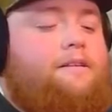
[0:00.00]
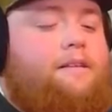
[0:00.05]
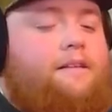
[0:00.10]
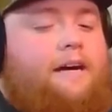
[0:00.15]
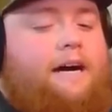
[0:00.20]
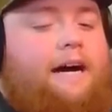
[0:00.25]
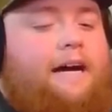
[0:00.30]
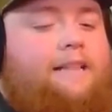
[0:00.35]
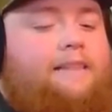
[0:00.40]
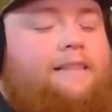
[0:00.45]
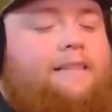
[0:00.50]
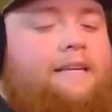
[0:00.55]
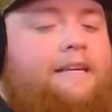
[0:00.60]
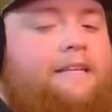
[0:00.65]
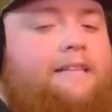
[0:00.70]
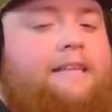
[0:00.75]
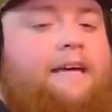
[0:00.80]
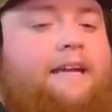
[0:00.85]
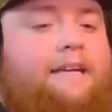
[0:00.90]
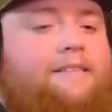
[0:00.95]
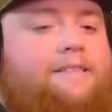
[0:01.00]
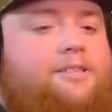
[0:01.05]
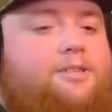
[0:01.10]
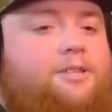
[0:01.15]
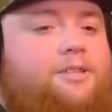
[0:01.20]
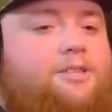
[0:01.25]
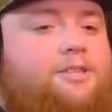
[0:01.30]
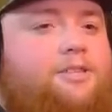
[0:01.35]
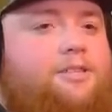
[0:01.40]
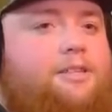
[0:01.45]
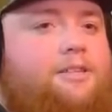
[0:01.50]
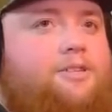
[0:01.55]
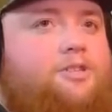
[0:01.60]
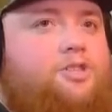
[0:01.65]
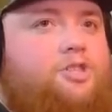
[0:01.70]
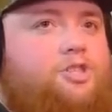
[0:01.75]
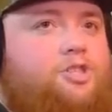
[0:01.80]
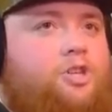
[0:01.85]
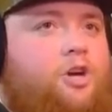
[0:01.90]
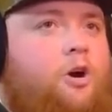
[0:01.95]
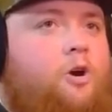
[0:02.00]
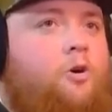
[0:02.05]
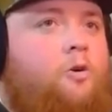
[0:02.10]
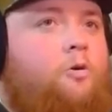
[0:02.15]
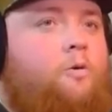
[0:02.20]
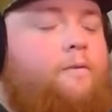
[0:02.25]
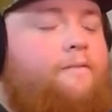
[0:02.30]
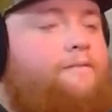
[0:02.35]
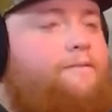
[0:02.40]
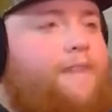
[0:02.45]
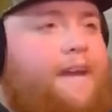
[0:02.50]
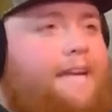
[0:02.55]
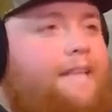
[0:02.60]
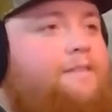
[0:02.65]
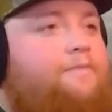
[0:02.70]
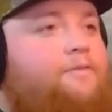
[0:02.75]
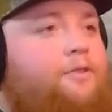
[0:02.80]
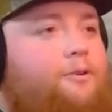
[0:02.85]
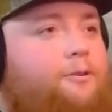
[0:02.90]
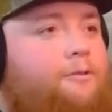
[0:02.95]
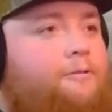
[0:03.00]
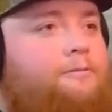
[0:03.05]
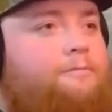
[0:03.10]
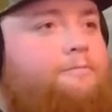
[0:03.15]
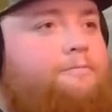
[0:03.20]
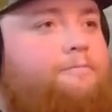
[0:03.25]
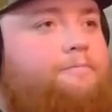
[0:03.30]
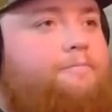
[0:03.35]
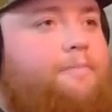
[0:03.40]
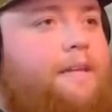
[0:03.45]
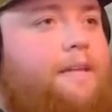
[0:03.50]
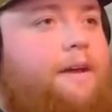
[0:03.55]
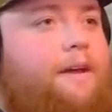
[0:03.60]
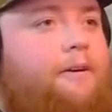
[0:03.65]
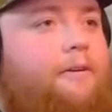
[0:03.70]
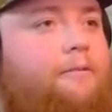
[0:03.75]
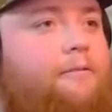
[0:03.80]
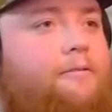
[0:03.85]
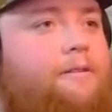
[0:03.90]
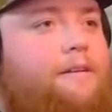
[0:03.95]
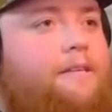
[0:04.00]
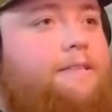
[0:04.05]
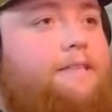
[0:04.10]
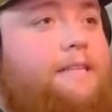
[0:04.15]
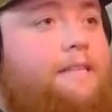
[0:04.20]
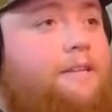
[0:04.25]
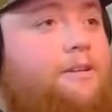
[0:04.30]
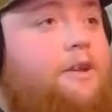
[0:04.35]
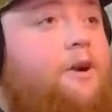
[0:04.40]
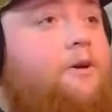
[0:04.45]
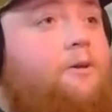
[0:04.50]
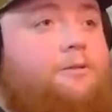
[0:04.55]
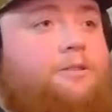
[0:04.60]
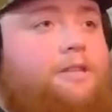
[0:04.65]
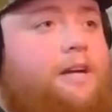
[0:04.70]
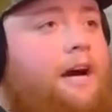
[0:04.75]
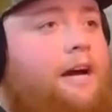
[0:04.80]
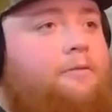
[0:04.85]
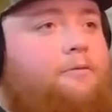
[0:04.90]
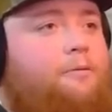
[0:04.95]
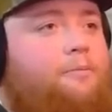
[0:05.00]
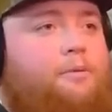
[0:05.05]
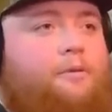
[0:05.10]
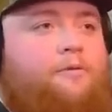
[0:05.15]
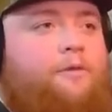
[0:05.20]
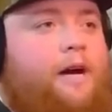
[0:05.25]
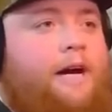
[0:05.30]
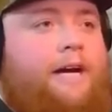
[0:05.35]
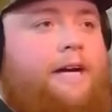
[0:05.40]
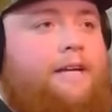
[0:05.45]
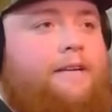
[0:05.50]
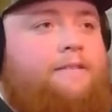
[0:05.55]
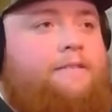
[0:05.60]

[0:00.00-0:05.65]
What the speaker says: I think that is just so faithful, because he knows God will provide.